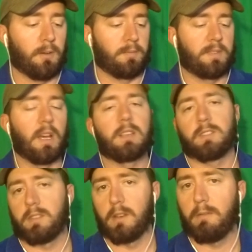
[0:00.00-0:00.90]

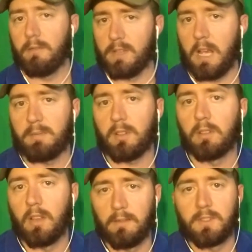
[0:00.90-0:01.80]
dozens of different types of
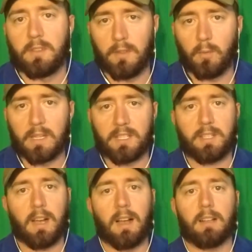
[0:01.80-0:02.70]
gloves that we
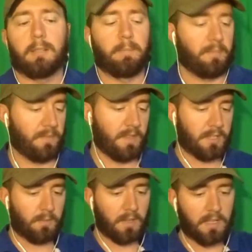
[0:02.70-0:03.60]
stock.
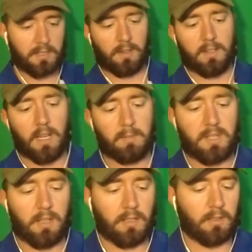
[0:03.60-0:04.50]
This one is our top
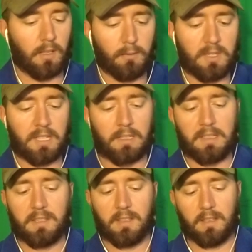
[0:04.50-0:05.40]
selling glove. We sell
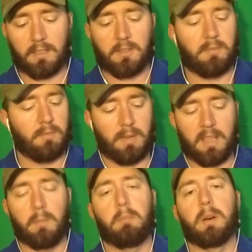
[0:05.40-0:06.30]
these things by
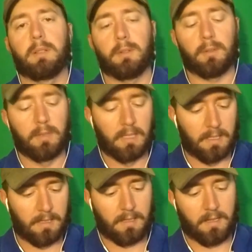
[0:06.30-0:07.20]
the bundle,
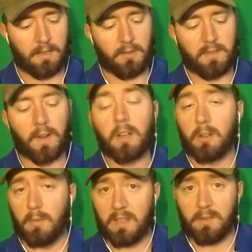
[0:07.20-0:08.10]
and there's a very good
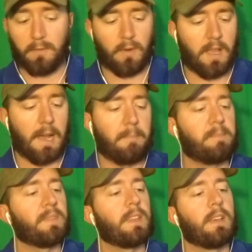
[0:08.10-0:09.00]
reason for that.
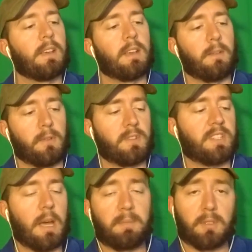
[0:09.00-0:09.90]
If you're
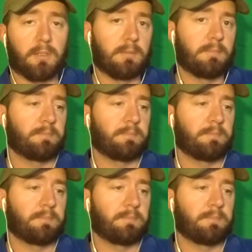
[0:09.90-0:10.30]
skeptical,